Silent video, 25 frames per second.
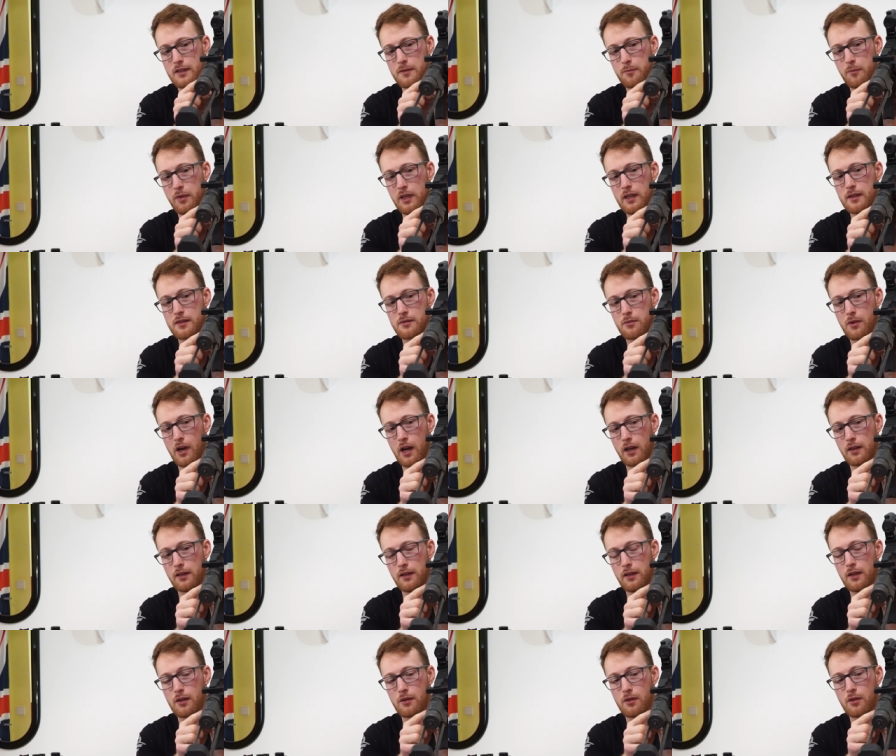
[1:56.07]
This piece
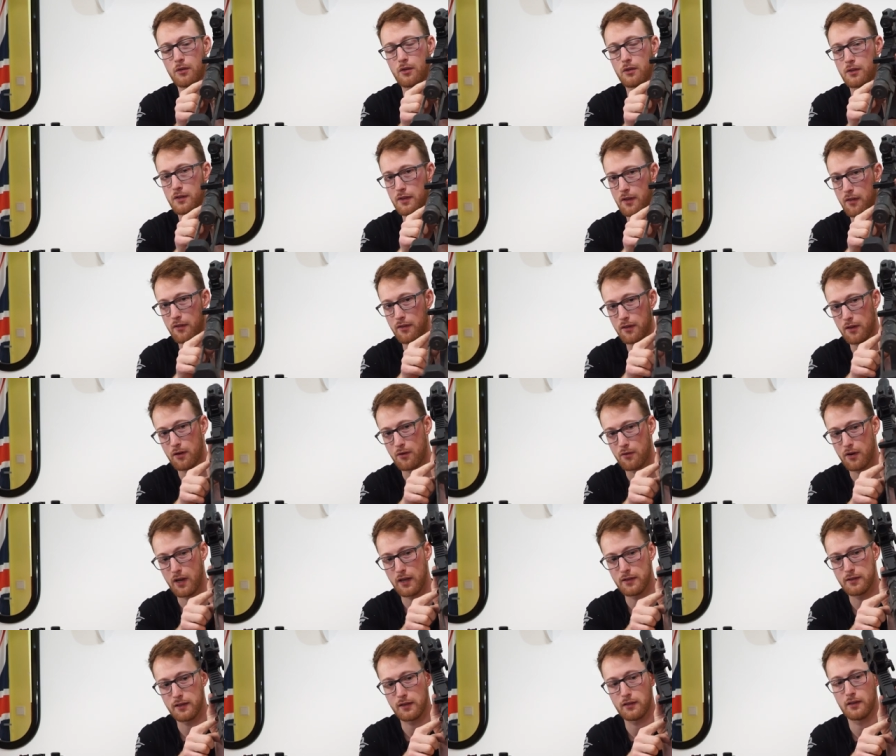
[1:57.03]
right here, you could
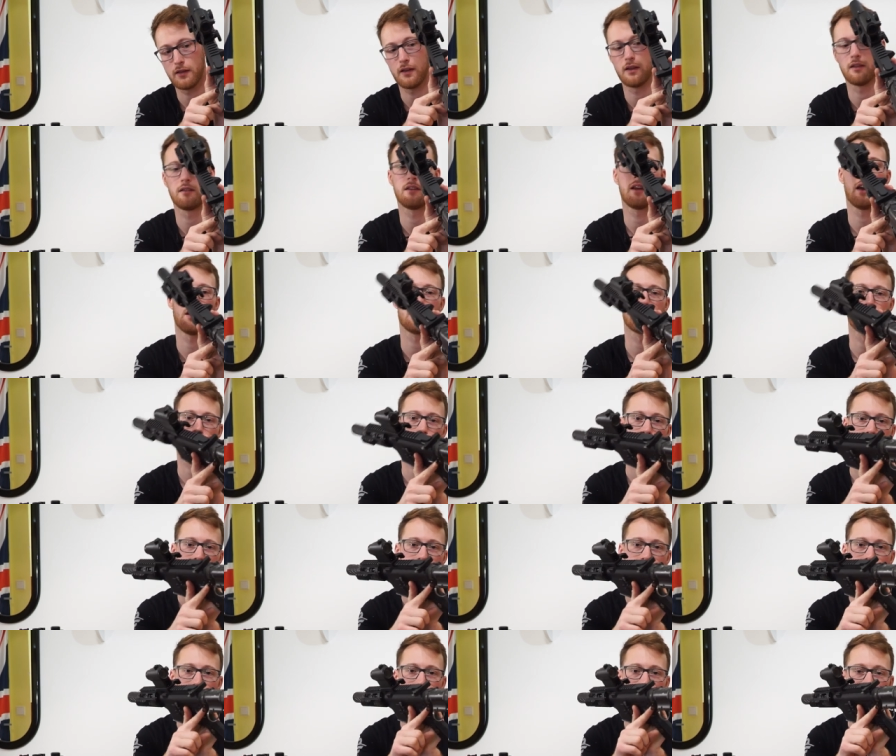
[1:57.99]
theoretically attach
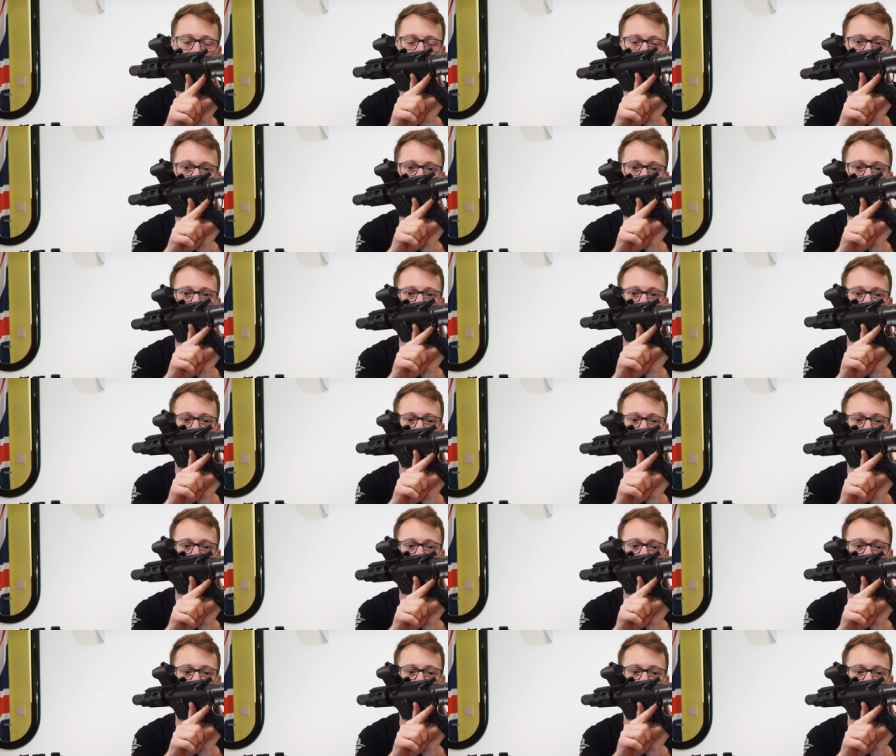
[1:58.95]
a sling
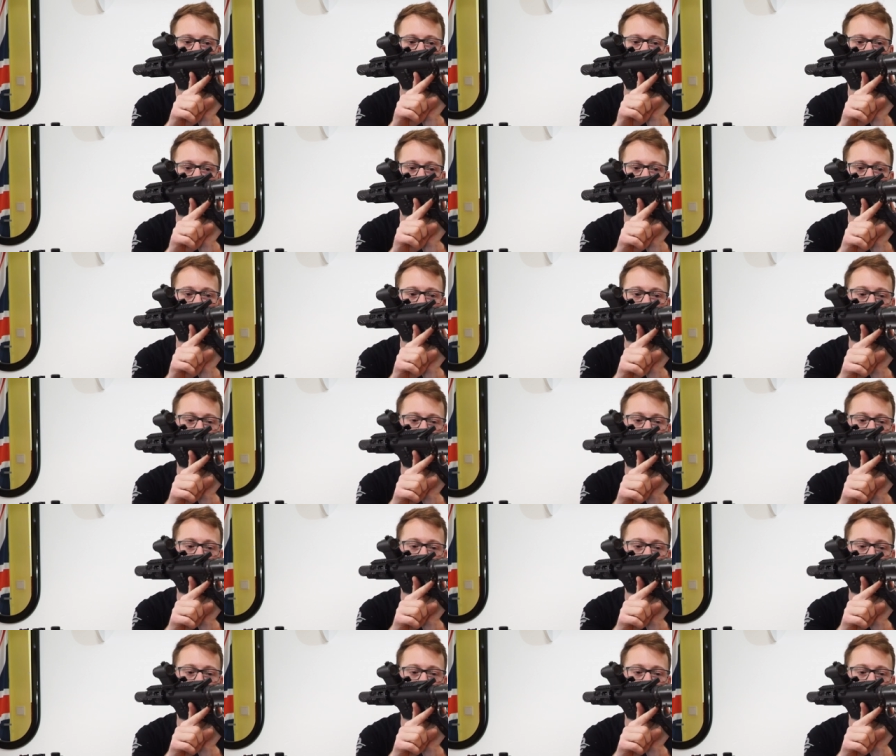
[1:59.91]
to this